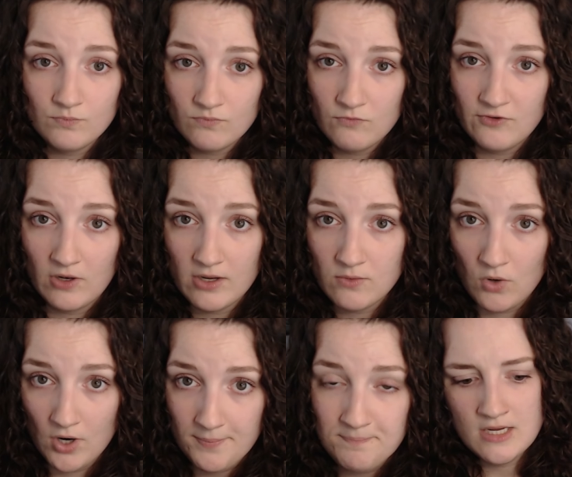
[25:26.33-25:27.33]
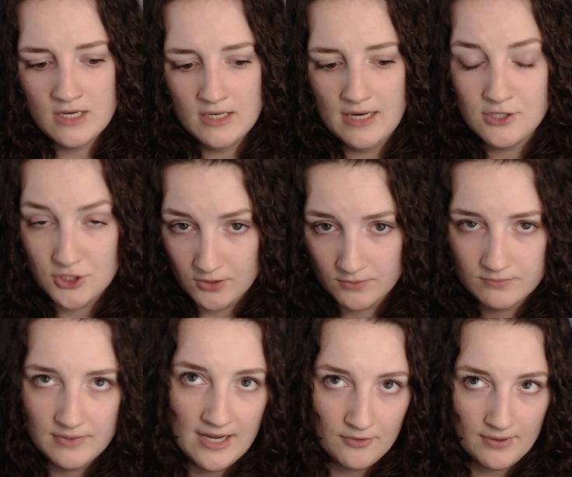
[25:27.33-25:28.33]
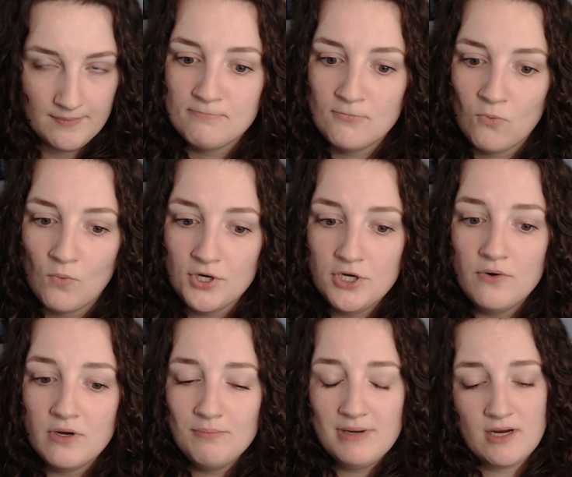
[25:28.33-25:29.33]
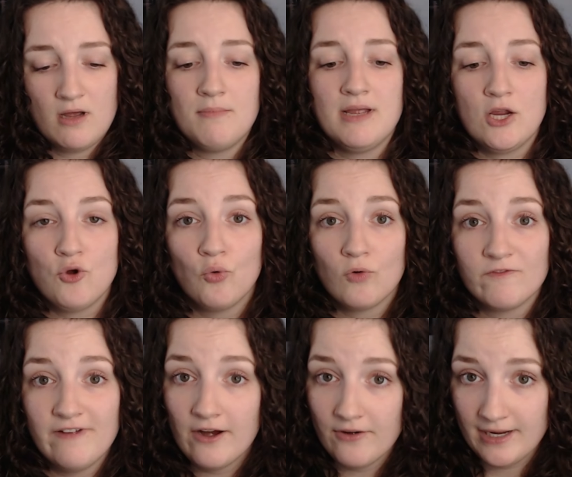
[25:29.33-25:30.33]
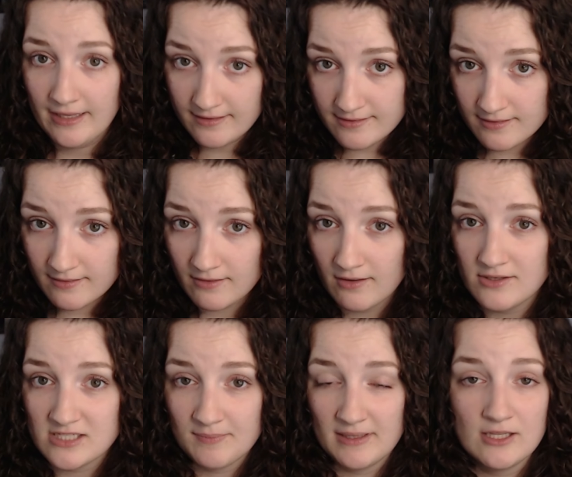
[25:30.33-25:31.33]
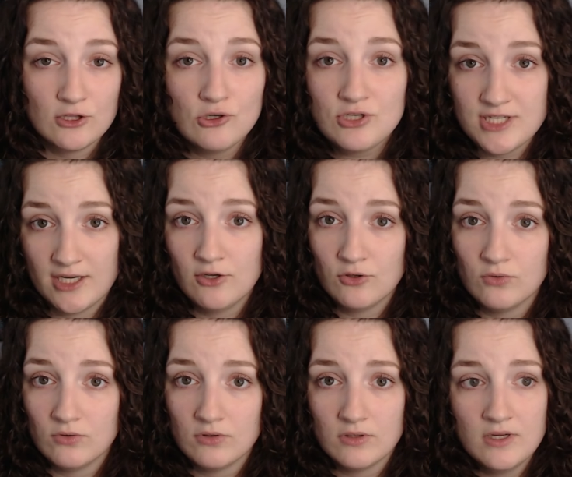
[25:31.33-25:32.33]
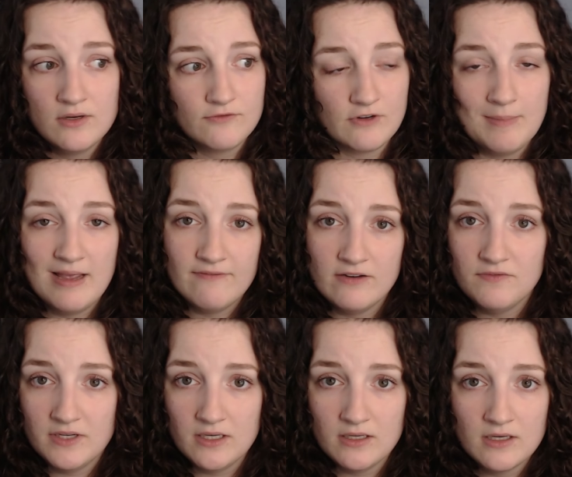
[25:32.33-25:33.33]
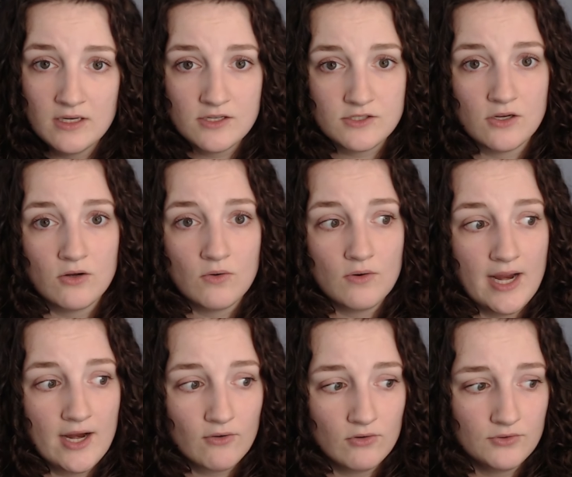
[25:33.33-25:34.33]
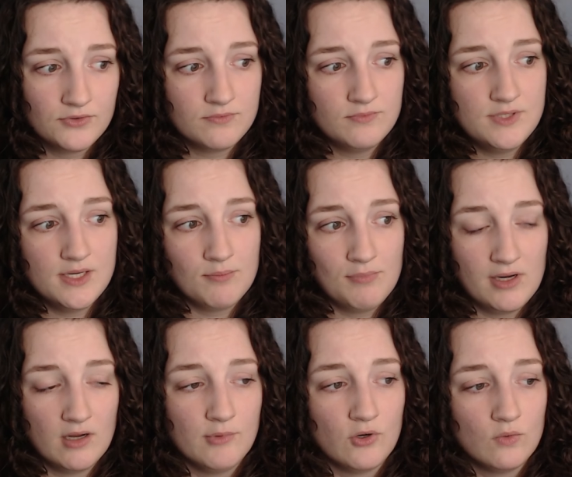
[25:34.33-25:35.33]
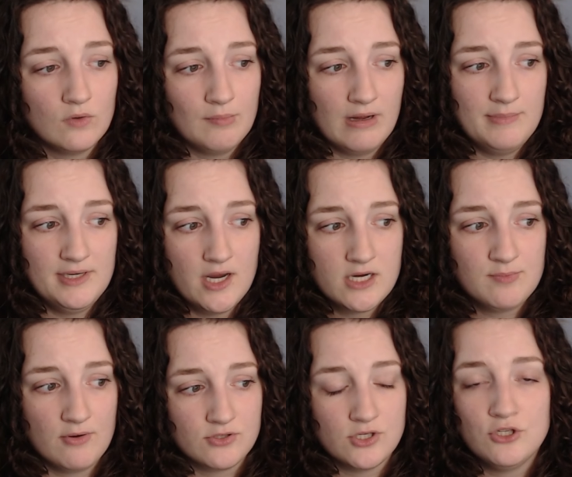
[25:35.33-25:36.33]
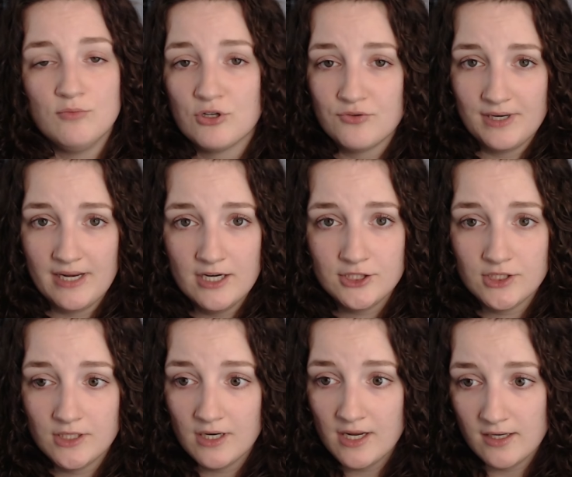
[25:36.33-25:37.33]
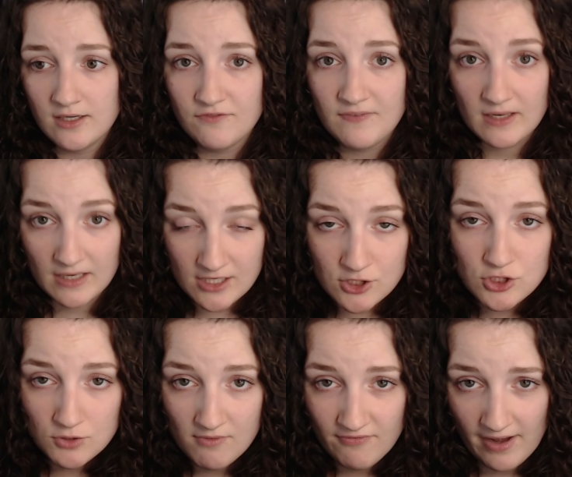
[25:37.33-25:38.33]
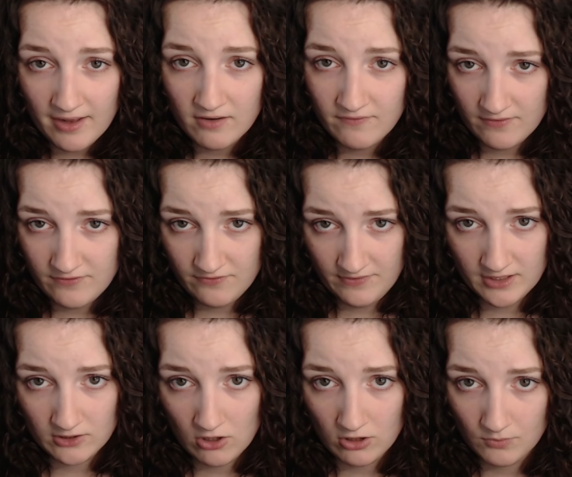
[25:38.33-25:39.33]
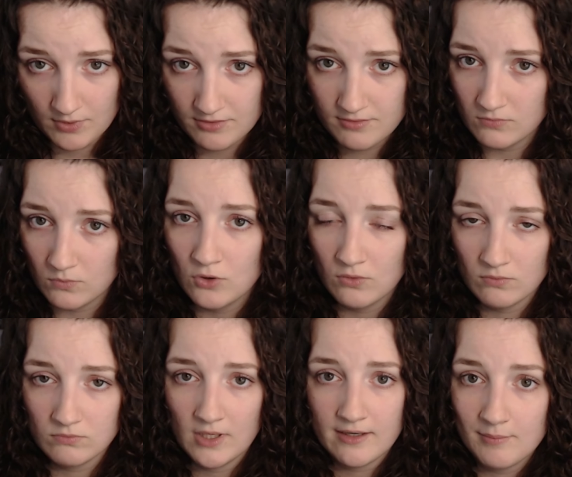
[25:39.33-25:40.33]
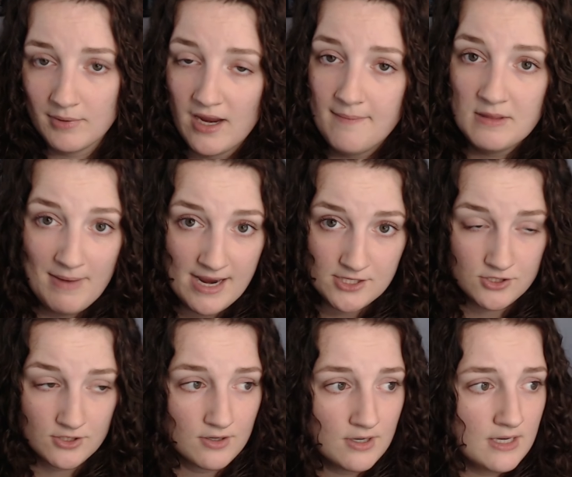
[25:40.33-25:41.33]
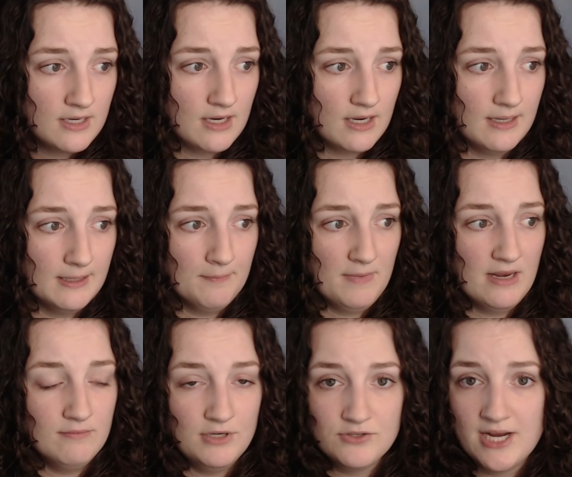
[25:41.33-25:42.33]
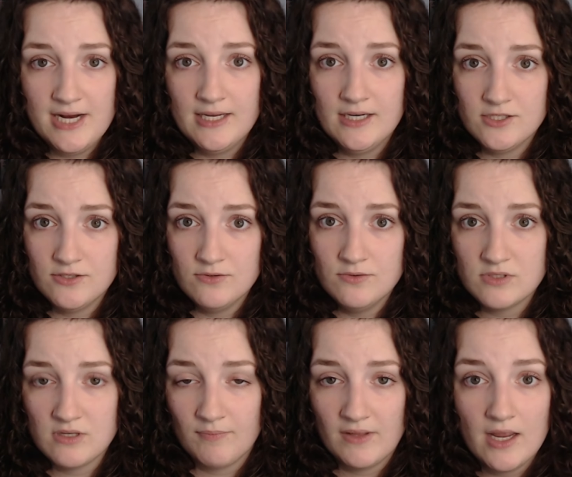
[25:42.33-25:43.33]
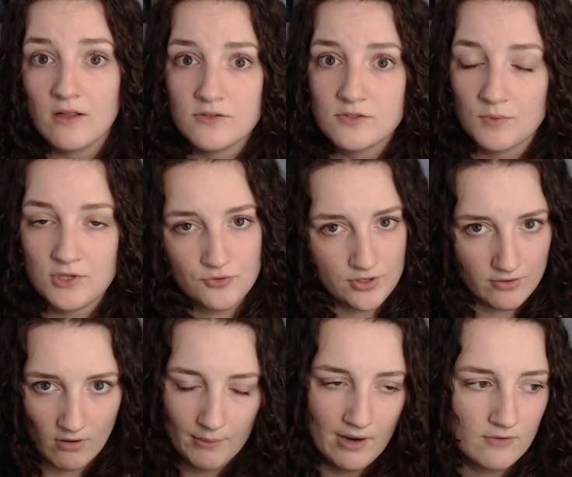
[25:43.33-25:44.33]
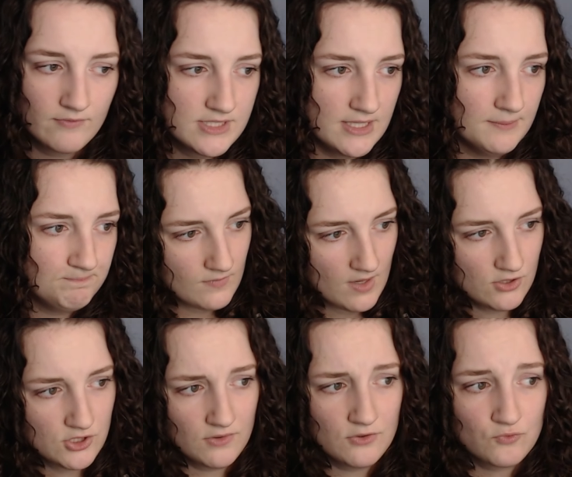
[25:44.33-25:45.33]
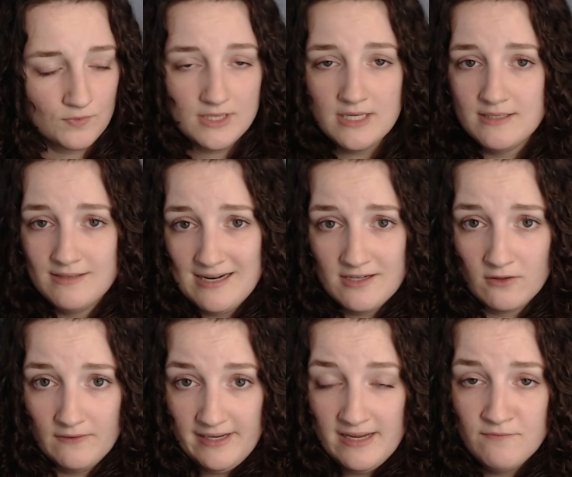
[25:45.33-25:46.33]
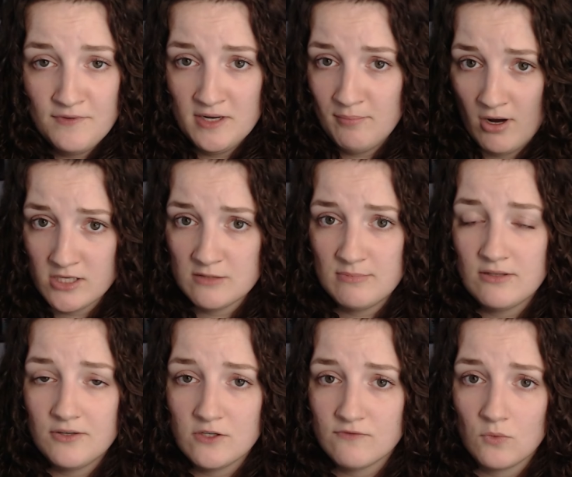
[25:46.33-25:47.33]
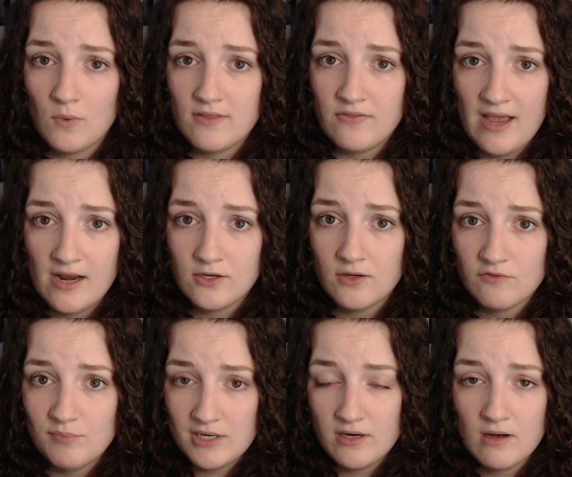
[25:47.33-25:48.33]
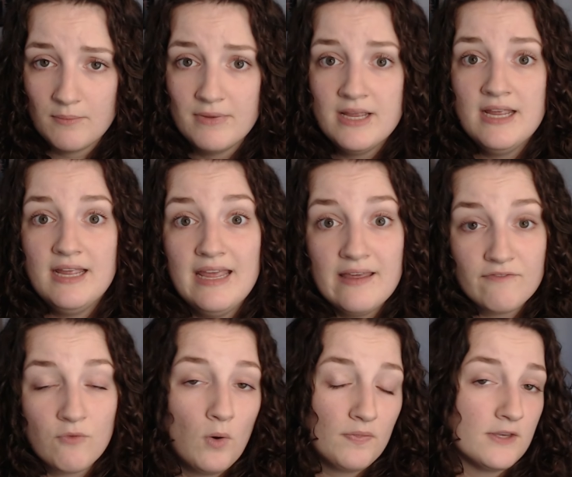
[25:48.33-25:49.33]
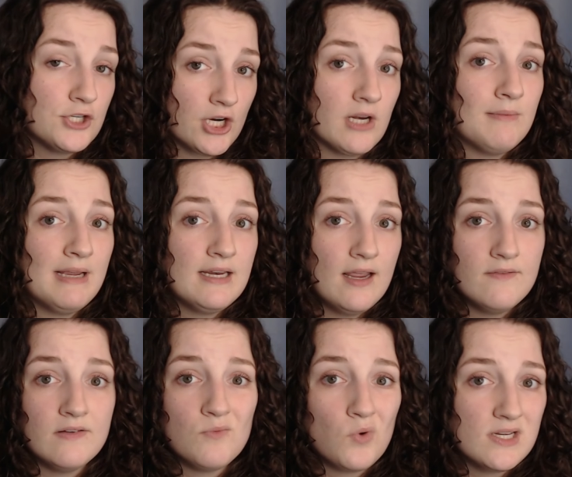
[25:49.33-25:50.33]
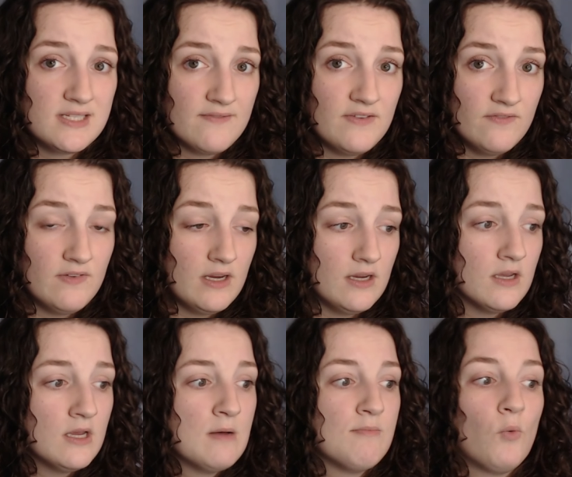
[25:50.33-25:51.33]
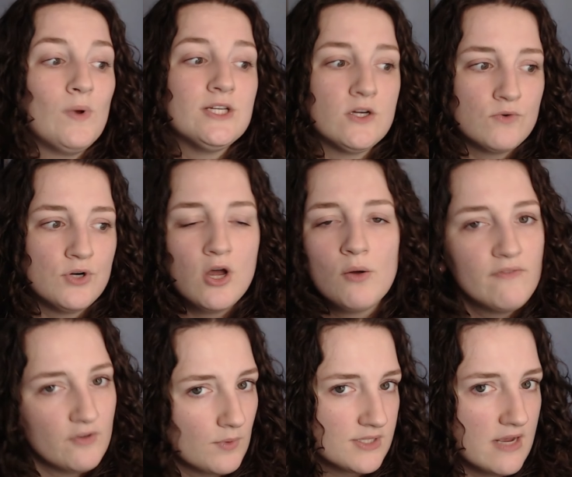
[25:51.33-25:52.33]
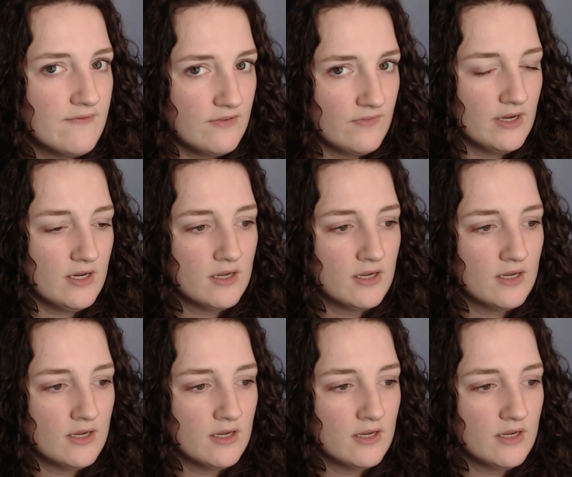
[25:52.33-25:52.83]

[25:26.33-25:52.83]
Fallout 1 and 2 and 3, where you can become a ghoul variant, something that looks like a ghoul, from FEV. So Harold didn't become a ghoul by being exposed to too much radiation. He fell into a vat of FEV along with who later became the Master, and mutated into something else with a tree growing out of his head. So there's really technically infinite possibilities for what Thad could have become if what the Chicken Man gave him was FEV. But we don't know if it was FEV.